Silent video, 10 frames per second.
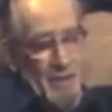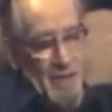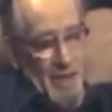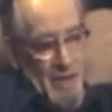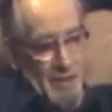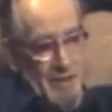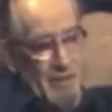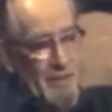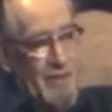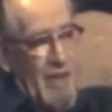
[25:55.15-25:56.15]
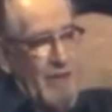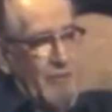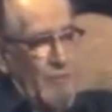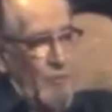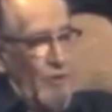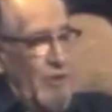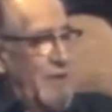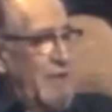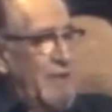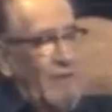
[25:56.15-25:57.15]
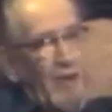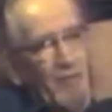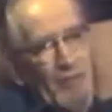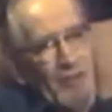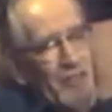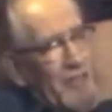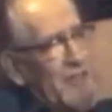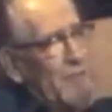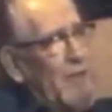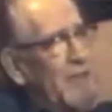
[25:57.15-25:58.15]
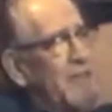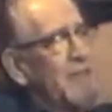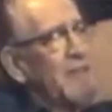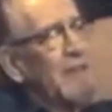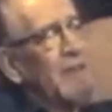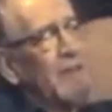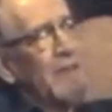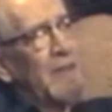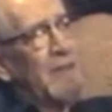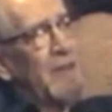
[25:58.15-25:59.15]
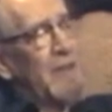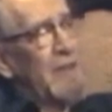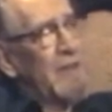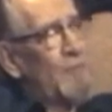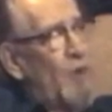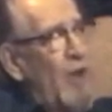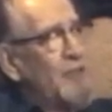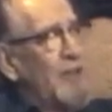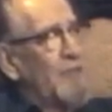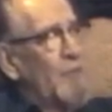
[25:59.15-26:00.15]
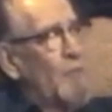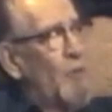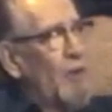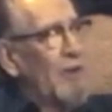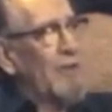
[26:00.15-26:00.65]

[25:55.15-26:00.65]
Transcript: And as reported in the very first 6 months project report,